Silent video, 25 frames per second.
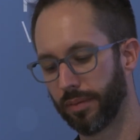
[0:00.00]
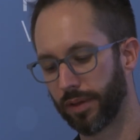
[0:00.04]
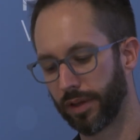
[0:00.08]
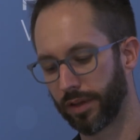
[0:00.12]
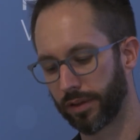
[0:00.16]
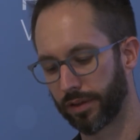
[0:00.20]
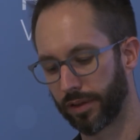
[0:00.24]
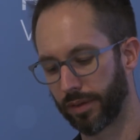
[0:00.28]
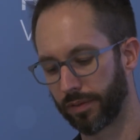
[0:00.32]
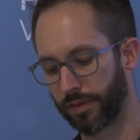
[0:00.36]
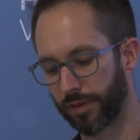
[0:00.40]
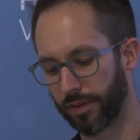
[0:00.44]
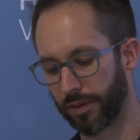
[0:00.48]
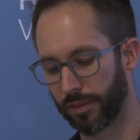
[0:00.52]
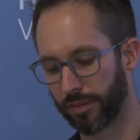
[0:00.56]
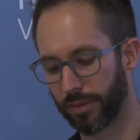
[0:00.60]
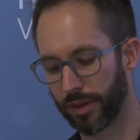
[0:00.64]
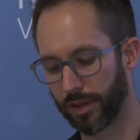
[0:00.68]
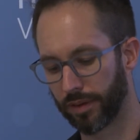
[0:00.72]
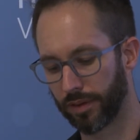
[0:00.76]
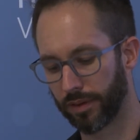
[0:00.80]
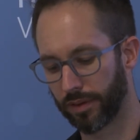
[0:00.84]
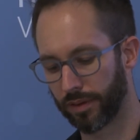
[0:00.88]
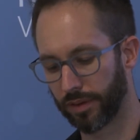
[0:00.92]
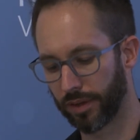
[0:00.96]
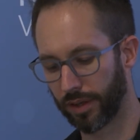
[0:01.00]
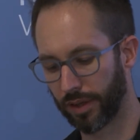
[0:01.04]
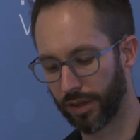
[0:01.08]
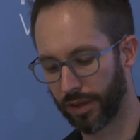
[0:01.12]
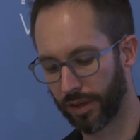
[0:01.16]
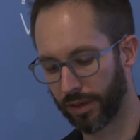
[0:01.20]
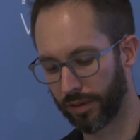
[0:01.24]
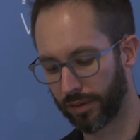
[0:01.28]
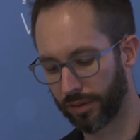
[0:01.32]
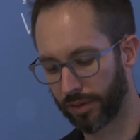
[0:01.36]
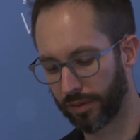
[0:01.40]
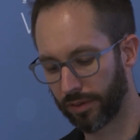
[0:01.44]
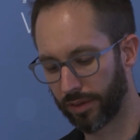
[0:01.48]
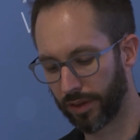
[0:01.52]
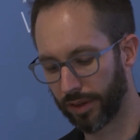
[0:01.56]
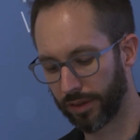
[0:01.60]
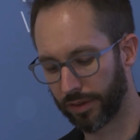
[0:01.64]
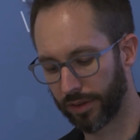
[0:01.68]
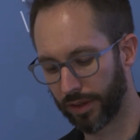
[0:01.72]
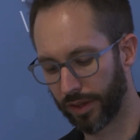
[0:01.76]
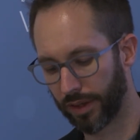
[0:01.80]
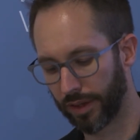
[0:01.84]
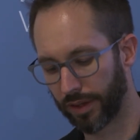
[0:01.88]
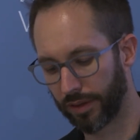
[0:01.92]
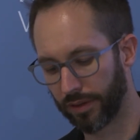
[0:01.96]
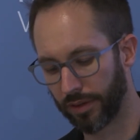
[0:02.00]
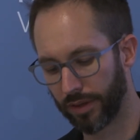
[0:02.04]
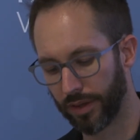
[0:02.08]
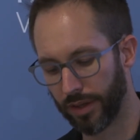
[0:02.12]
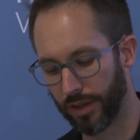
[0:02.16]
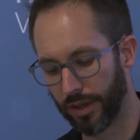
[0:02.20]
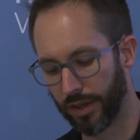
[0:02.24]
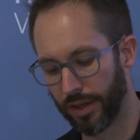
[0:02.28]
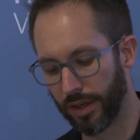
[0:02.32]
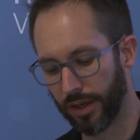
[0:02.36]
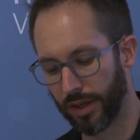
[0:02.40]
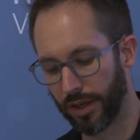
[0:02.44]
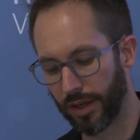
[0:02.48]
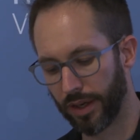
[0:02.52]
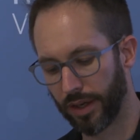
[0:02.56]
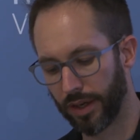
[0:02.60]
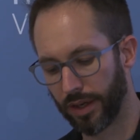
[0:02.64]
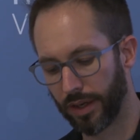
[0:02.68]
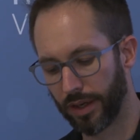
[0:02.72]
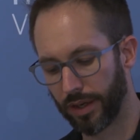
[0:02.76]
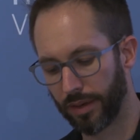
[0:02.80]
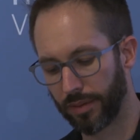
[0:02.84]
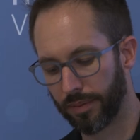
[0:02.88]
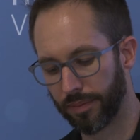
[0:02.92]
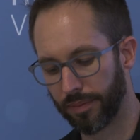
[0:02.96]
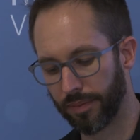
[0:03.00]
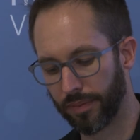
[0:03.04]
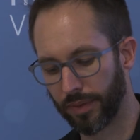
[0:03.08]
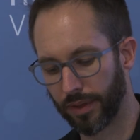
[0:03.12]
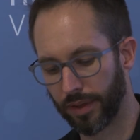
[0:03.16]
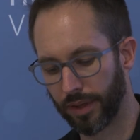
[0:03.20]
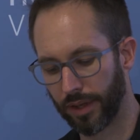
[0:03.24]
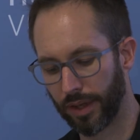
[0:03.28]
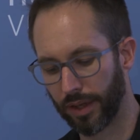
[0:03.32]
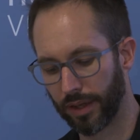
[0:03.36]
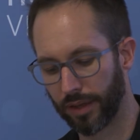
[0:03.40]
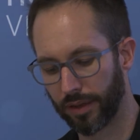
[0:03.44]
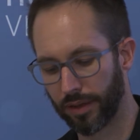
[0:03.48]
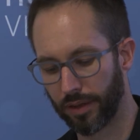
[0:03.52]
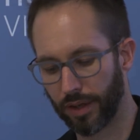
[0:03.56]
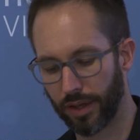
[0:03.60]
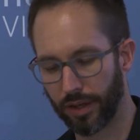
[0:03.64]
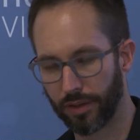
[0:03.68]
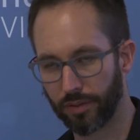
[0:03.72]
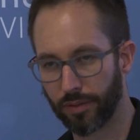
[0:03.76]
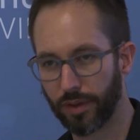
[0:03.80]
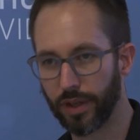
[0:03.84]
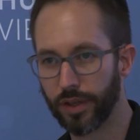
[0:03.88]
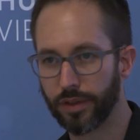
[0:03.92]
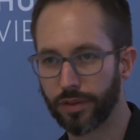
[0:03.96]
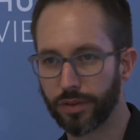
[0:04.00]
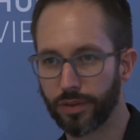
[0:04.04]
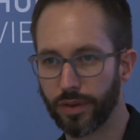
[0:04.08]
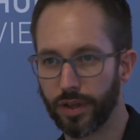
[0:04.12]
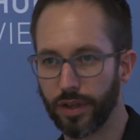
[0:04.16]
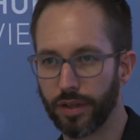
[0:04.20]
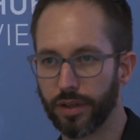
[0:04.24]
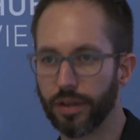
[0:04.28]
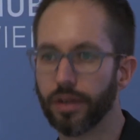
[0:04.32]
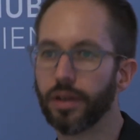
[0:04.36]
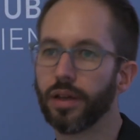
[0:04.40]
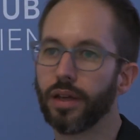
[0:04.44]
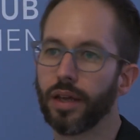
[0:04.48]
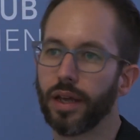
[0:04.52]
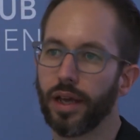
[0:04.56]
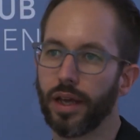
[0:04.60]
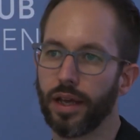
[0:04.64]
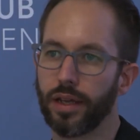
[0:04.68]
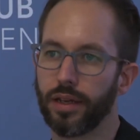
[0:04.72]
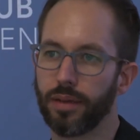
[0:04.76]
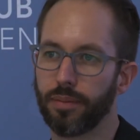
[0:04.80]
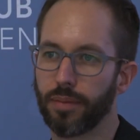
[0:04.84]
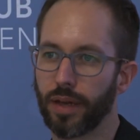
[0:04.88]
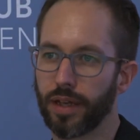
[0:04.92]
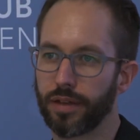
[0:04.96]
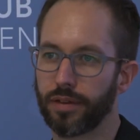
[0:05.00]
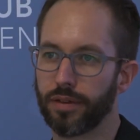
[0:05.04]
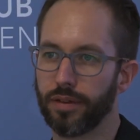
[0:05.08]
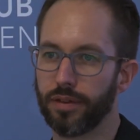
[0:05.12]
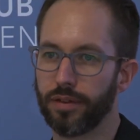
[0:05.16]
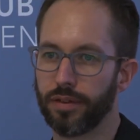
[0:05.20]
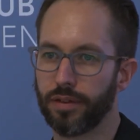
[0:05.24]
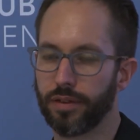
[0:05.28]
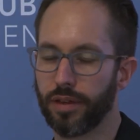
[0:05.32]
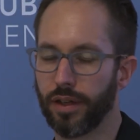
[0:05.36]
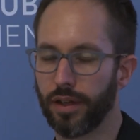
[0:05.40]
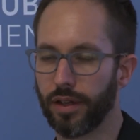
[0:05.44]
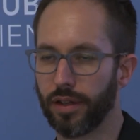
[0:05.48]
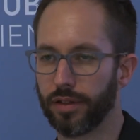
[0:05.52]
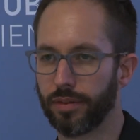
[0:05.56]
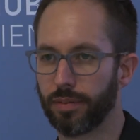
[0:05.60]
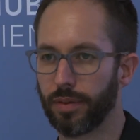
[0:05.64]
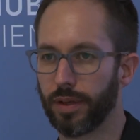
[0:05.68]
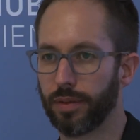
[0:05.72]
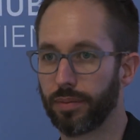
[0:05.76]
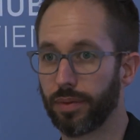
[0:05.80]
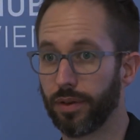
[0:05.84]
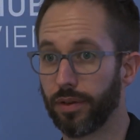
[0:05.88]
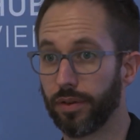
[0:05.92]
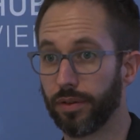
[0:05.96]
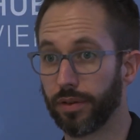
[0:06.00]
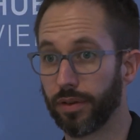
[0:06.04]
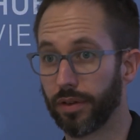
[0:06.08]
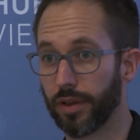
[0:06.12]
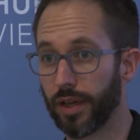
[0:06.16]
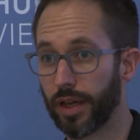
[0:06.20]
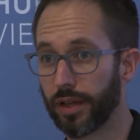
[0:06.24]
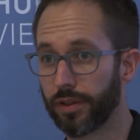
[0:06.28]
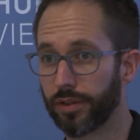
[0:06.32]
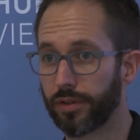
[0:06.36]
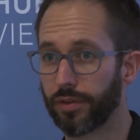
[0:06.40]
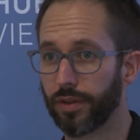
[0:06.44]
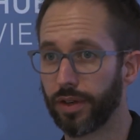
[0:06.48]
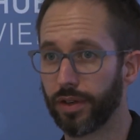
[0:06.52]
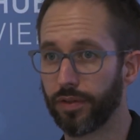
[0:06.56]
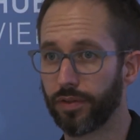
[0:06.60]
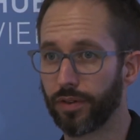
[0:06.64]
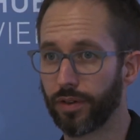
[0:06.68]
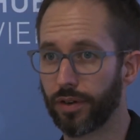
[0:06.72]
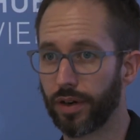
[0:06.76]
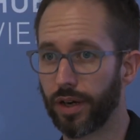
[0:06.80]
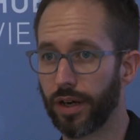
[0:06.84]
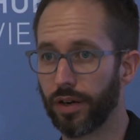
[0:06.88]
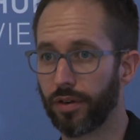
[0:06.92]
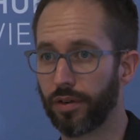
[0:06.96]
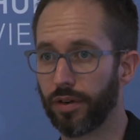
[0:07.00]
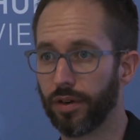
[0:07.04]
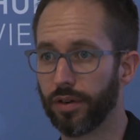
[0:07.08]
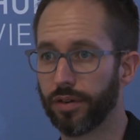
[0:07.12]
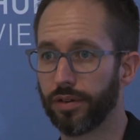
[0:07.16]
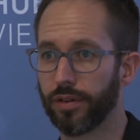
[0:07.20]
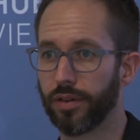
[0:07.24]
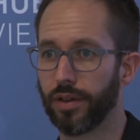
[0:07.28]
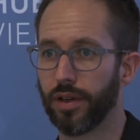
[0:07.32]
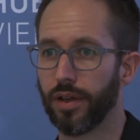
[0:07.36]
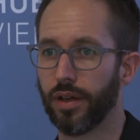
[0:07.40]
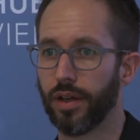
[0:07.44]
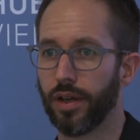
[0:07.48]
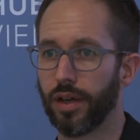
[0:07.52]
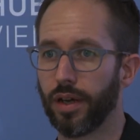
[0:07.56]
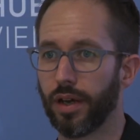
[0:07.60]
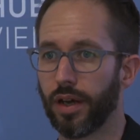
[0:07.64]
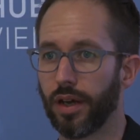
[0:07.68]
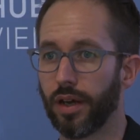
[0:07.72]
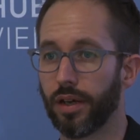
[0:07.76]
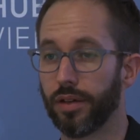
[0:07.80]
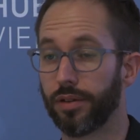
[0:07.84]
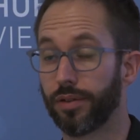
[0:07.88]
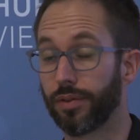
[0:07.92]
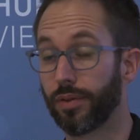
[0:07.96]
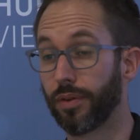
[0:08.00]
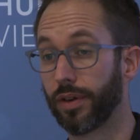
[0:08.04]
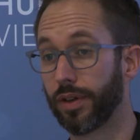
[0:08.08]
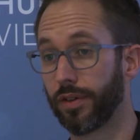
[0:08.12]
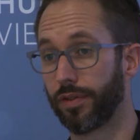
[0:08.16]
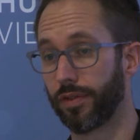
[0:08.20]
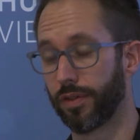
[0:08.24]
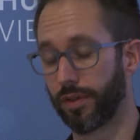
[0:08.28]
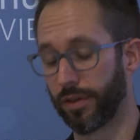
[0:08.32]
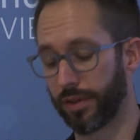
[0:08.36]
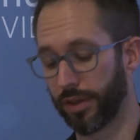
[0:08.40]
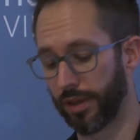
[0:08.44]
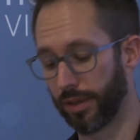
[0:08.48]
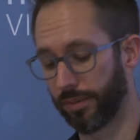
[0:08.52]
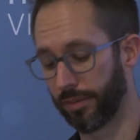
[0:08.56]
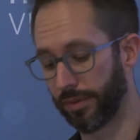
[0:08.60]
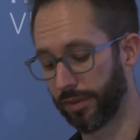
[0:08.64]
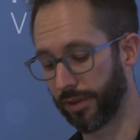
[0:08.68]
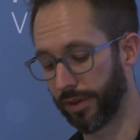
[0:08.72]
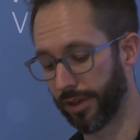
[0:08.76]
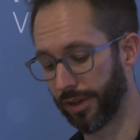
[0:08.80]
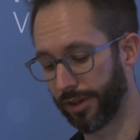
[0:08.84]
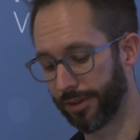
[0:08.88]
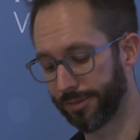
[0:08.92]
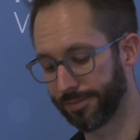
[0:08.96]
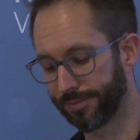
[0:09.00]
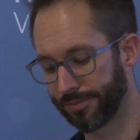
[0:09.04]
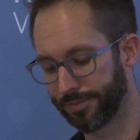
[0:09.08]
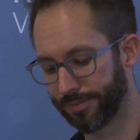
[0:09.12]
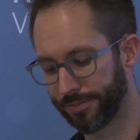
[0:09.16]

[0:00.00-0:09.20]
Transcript: except for the middle quantile, and retweet any message that has been produced in the last 24 hours 24 times a day.